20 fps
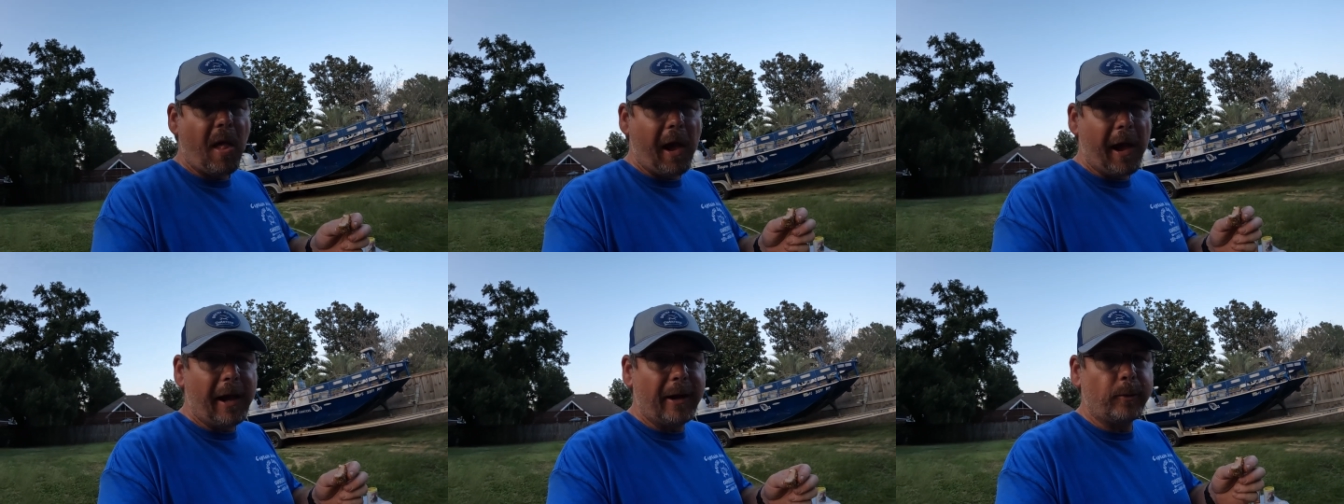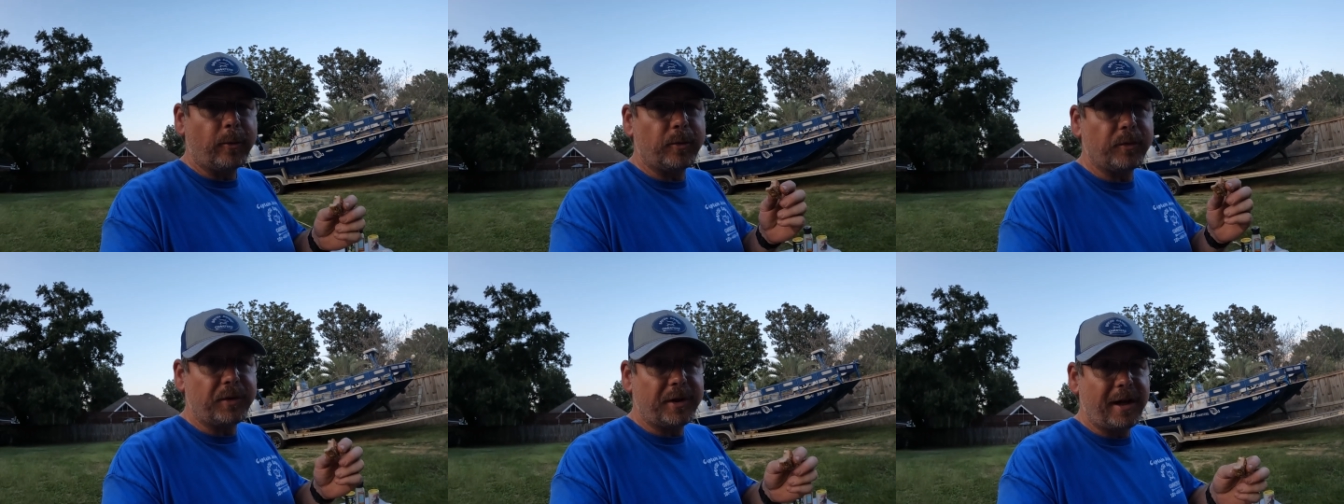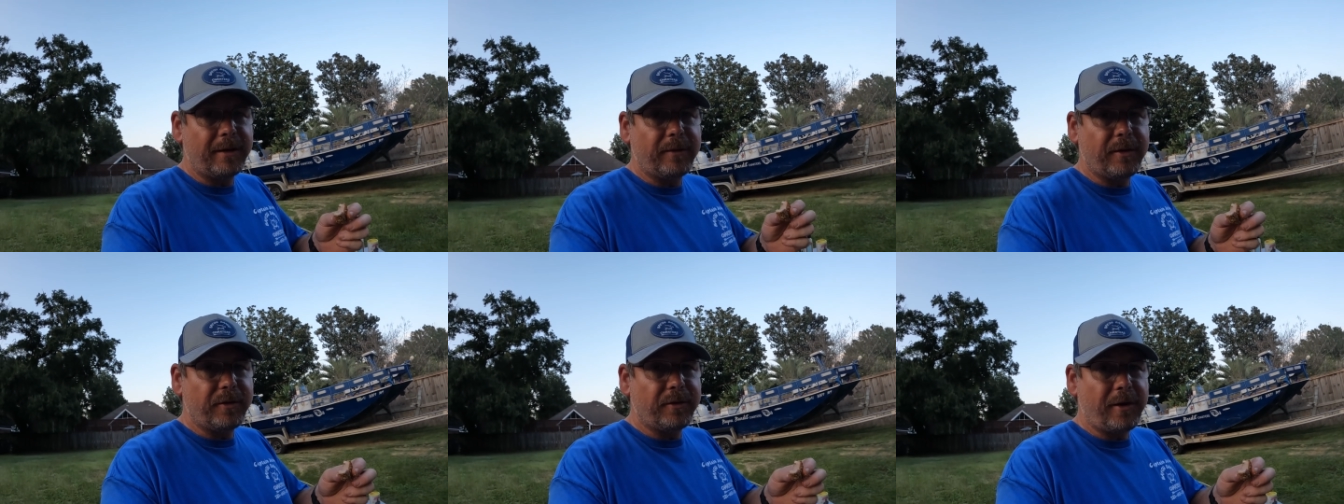I will
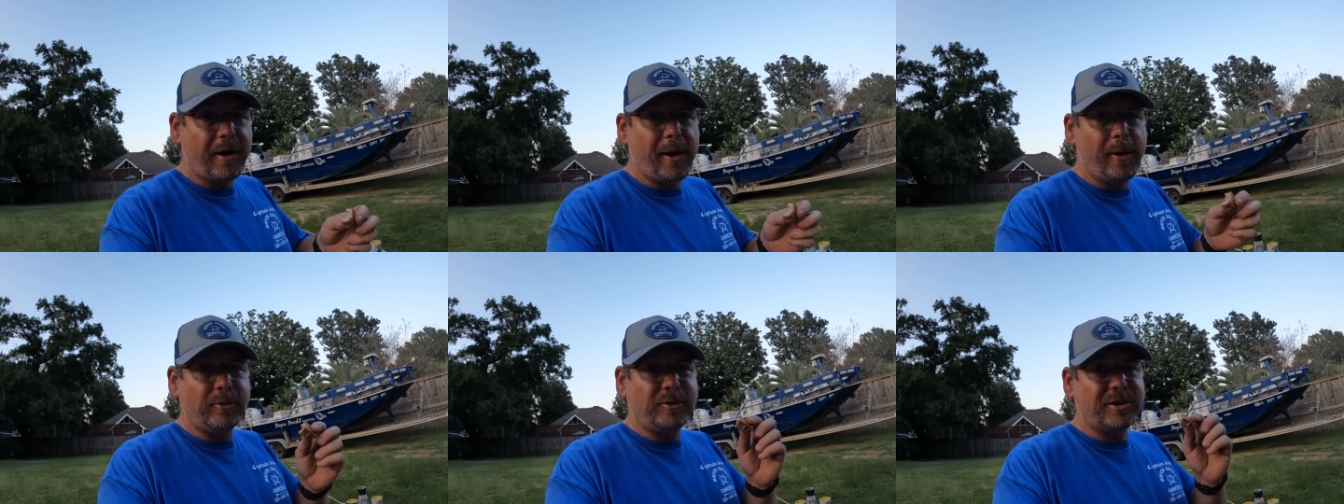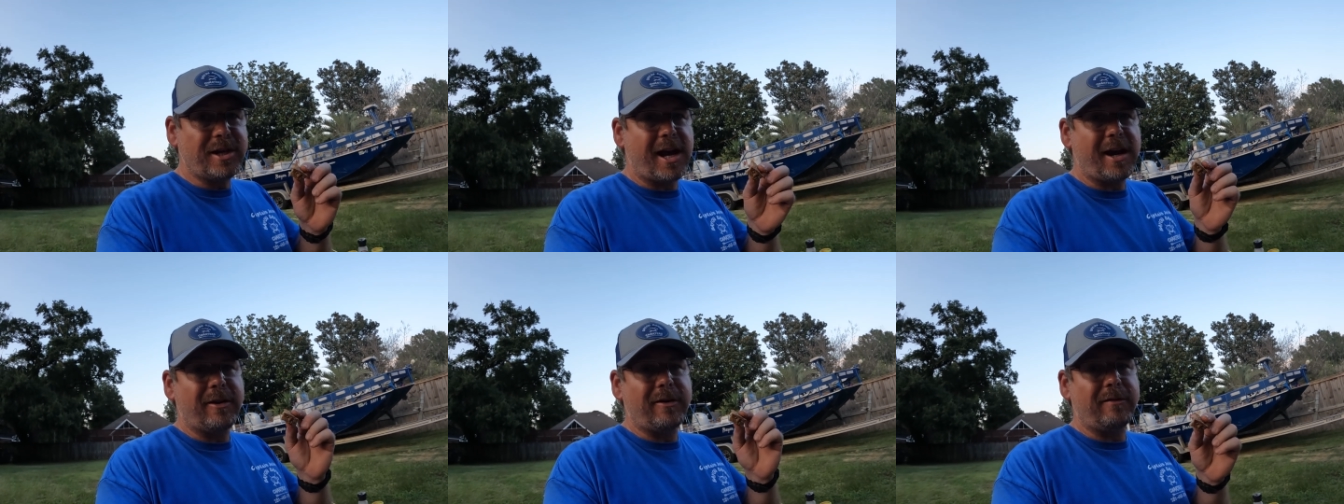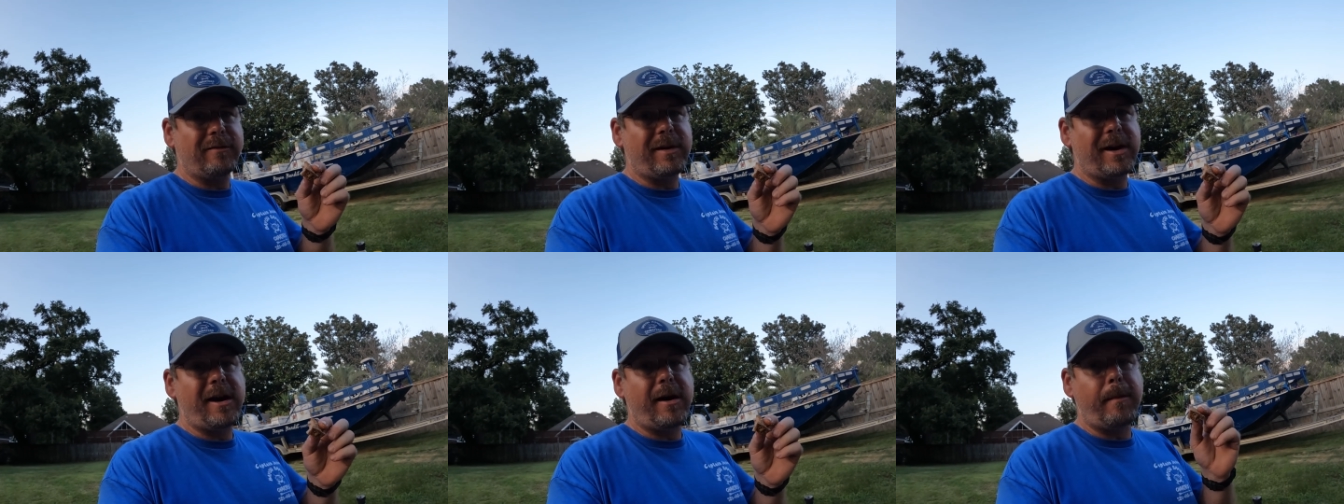never throw Jack
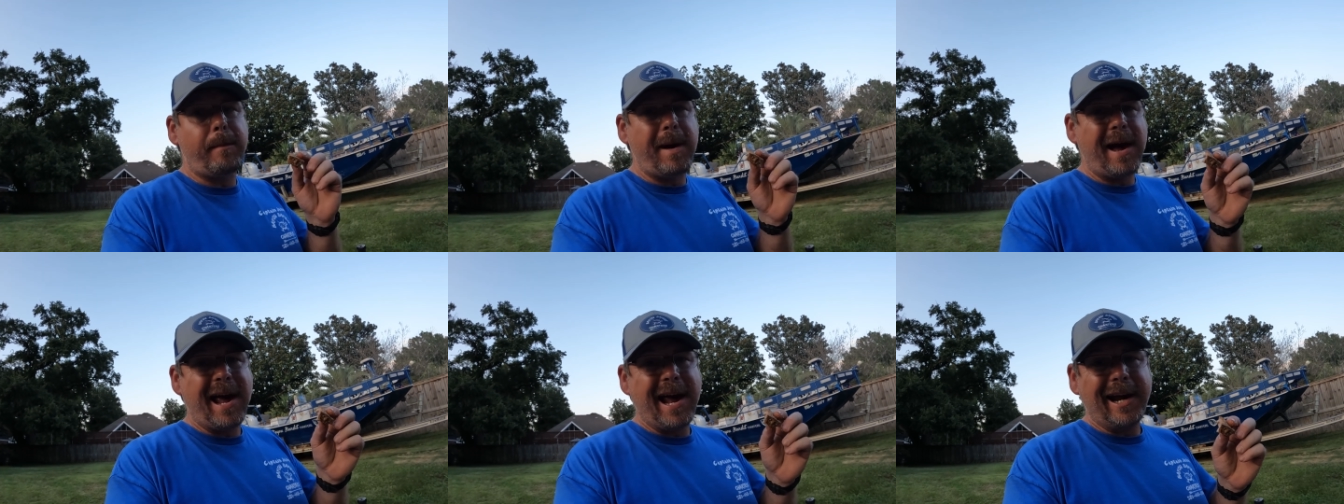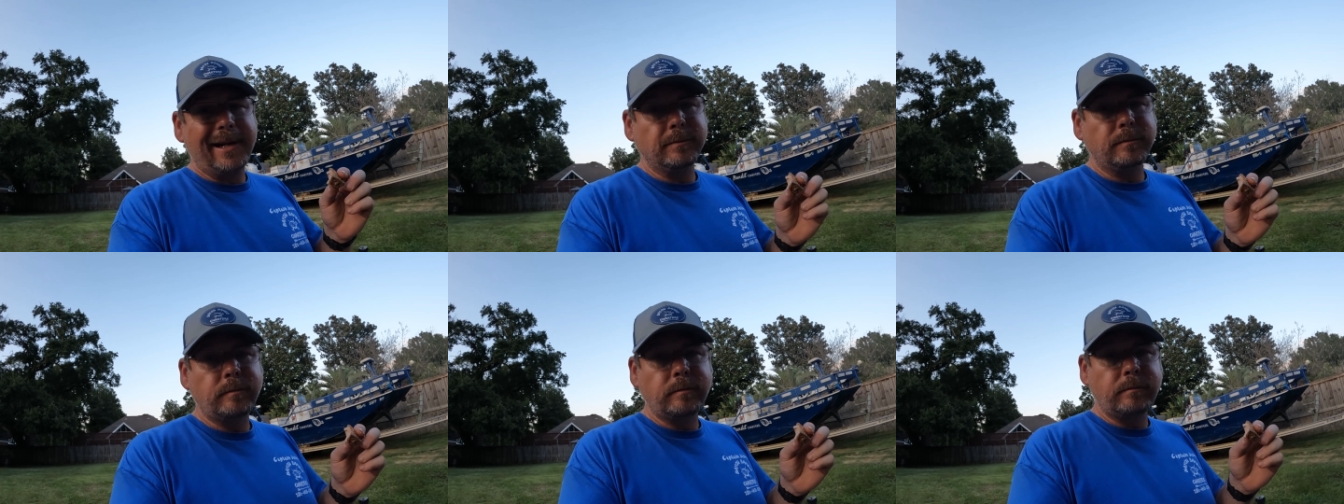Crevalle back,